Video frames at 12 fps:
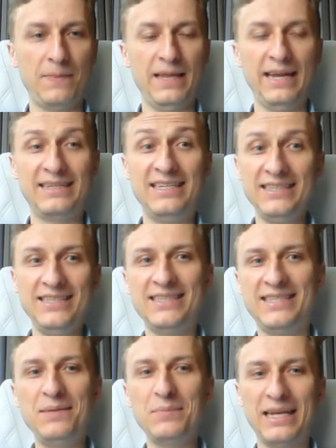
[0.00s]
It
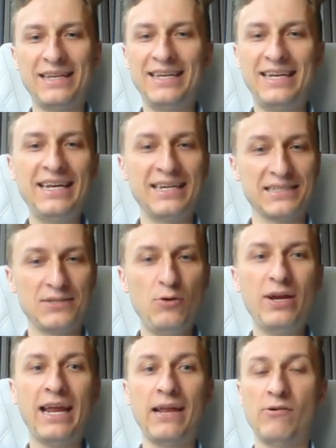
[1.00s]
doesn't seem like the king is
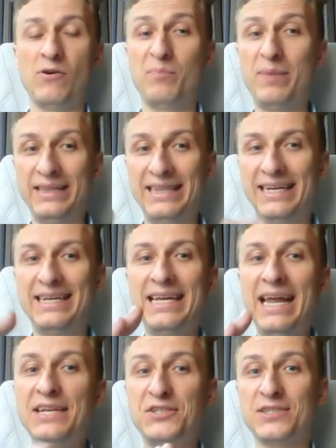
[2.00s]
going anywhere, but the
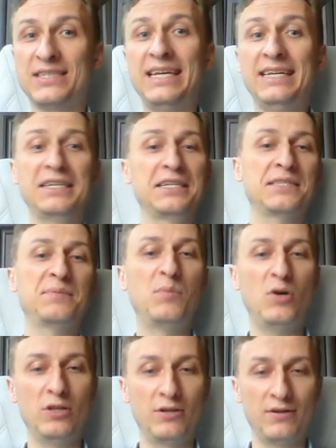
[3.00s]
cage is getting
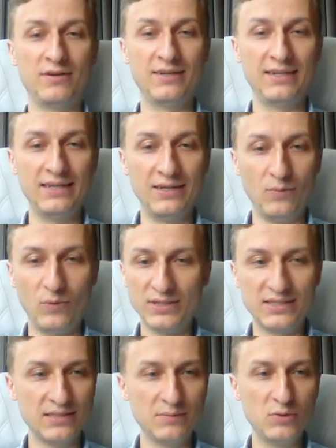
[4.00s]
smaller.
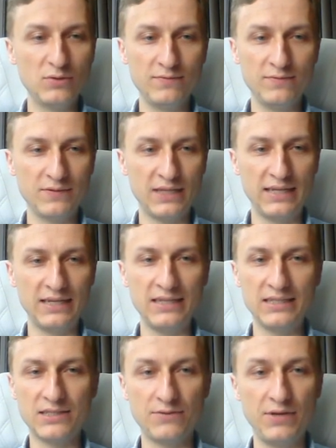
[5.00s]
What's the move? King
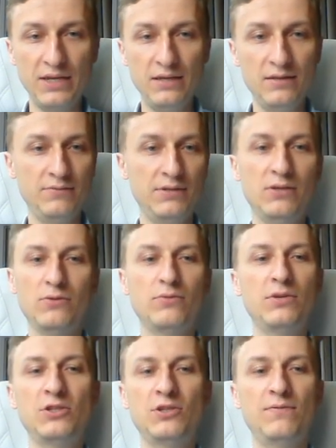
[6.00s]
e3, we go
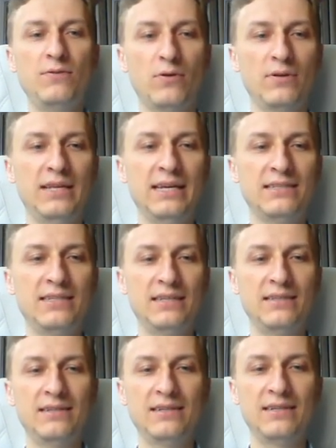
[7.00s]
queen g4, that's
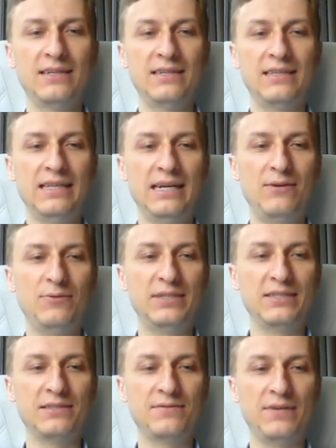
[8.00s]
it. Now
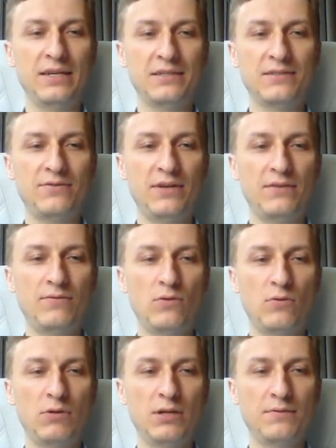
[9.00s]
it is very straightforward.